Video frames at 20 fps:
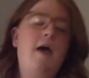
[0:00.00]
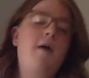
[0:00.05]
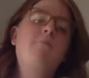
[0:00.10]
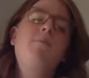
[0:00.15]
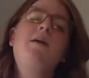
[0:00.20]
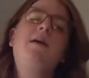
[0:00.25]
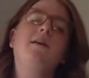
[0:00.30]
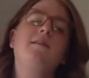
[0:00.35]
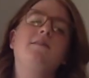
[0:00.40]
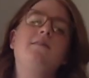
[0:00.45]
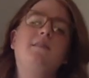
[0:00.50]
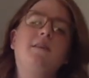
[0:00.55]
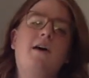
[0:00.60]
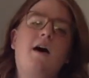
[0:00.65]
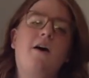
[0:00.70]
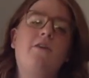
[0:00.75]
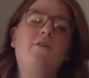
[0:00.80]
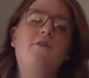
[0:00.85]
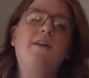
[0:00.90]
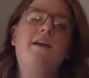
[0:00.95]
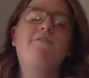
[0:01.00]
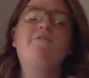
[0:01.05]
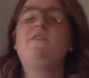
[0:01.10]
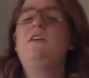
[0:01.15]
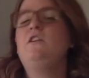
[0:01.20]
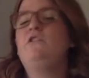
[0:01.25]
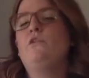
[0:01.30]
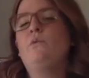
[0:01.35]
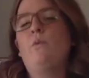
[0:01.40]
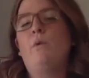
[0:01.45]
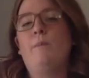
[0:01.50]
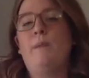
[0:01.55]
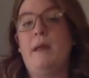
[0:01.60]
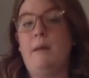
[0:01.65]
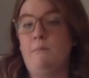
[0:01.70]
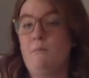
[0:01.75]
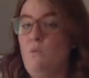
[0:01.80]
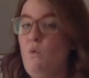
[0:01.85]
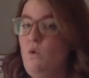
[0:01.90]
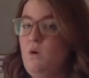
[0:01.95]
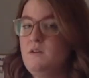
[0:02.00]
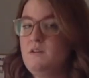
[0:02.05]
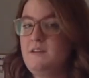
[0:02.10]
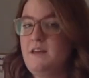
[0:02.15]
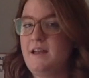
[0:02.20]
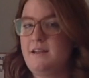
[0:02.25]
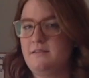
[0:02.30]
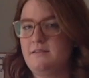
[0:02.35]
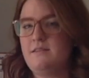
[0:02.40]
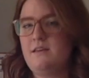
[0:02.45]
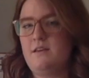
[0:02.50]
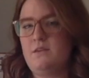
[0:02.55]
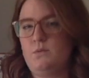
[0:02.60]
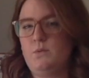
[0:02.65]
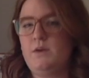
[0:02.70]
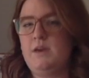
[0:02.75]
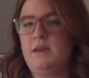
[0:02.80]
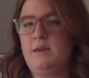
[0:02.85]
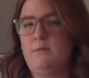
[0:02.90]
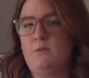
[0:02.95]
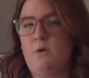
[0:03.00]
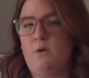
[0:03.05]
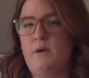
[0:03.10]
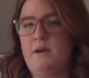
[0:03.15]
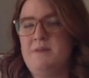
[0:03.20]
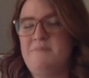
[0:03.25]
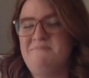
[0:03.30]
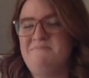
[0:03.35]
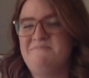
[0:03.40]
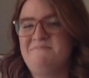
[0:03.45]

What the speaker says: because the other definition will make more sense as we keep going.